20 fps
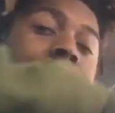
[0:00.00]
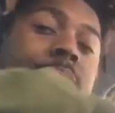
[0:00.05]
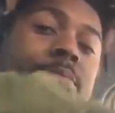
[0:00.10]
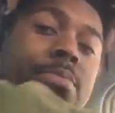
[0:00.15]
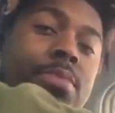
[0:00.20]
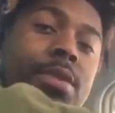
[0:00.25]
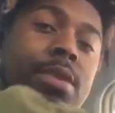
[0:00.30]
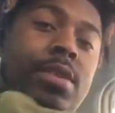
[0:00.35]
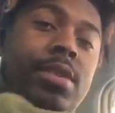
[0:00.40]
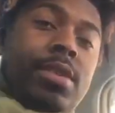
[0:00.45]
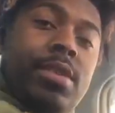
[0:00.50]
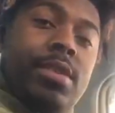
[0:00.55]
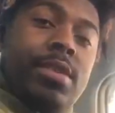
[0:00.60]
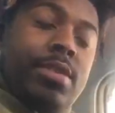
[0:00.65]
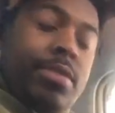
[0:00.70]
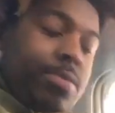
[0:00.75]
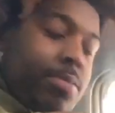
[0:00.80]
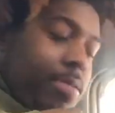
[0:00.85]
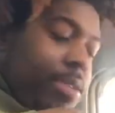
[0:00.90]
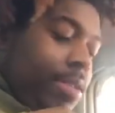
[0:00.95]
But
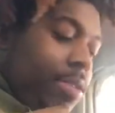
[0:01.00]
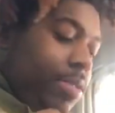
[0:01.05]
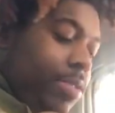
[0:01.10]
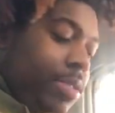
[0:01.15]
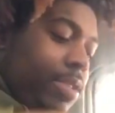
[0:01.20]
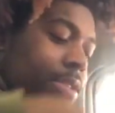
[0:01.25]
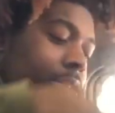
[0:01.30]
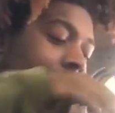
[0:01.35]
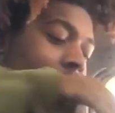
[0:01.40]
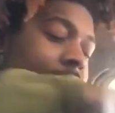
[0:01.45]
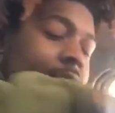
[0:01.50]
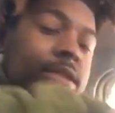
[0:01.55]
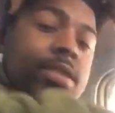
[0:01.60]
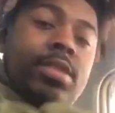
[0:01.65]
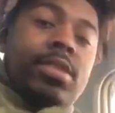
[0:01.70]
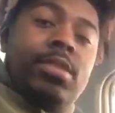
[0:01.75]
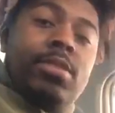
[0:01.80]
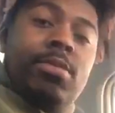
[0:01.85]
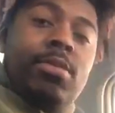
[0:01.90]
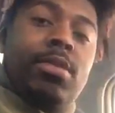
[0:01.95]
we're gonna see.
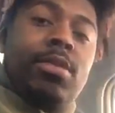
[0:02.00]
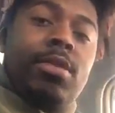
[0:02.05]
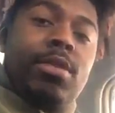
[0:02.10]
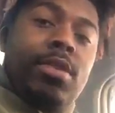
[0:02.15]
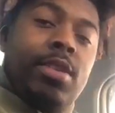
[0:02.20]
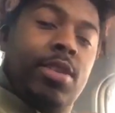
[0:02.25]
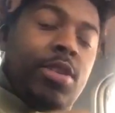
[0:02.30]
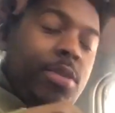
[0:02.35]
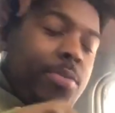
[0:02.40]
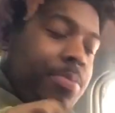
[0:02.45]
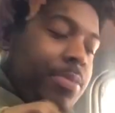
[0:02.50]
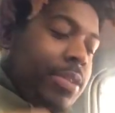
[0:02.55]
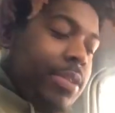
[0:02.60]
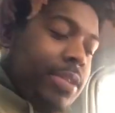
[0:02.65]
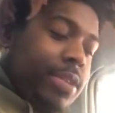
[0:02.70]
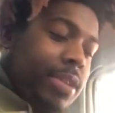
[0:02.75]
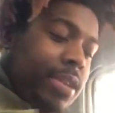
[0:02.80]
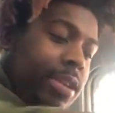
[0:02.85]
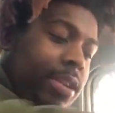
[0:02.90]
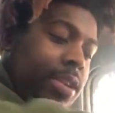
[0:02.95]
We're gonna go ahead and open this
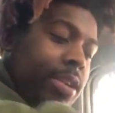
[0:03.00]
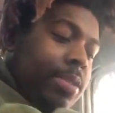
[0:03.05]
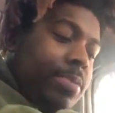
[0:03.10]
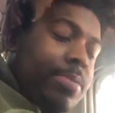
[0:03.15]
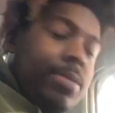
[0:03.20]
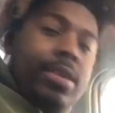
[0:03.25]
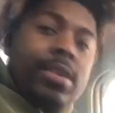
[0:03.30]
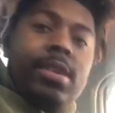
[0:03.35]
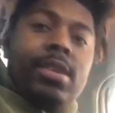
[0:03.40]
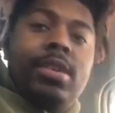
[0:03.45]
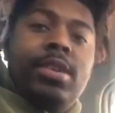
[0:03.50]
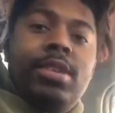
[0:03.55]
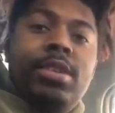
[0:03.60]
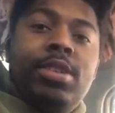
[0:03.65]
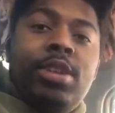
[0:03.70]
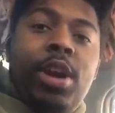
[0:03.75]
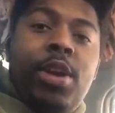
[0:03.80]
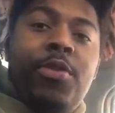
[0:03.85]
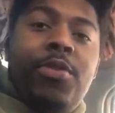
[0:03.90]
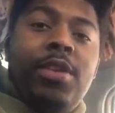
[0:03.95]
thing up.
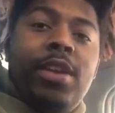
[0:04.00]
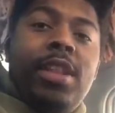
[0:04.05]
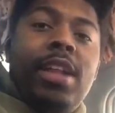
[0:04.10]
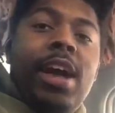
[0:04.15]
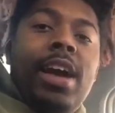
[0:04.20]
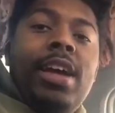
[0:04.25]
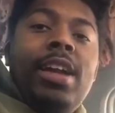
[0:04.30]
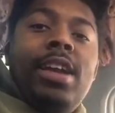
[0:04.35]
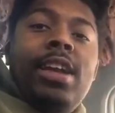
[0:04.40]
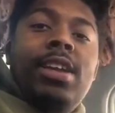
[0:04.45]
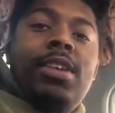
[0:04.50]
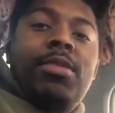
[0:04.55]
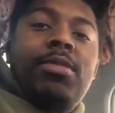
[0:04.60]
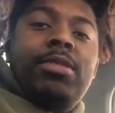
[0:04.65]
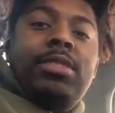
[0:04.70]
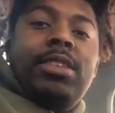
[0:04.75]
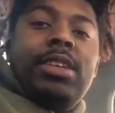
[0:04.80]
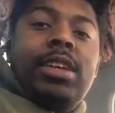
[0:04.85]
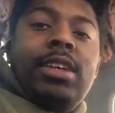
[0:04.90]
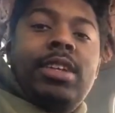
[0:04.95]
Sorry for the light, and I know it's
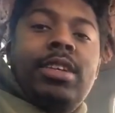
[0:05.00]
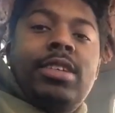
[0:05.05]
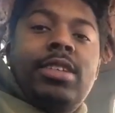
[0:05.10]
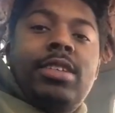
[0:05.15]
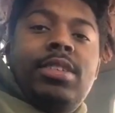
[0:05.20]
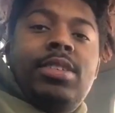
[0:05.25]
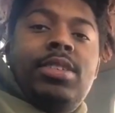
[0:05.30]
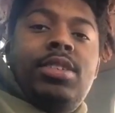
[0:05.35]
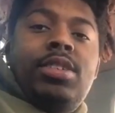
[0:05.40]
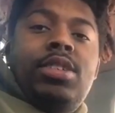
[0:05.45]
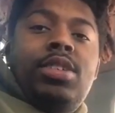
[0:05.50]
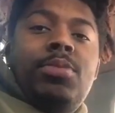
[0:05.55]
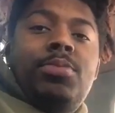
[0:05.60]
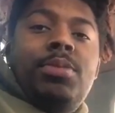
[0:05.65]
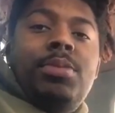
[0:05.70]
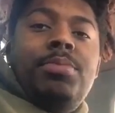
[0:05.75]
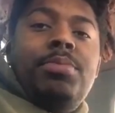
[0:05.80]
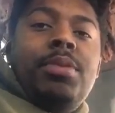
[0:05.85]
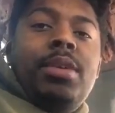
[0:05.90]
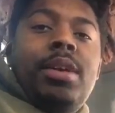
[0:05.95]
like super
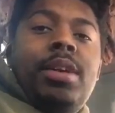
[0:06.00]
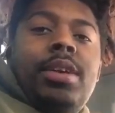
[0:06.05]
bright.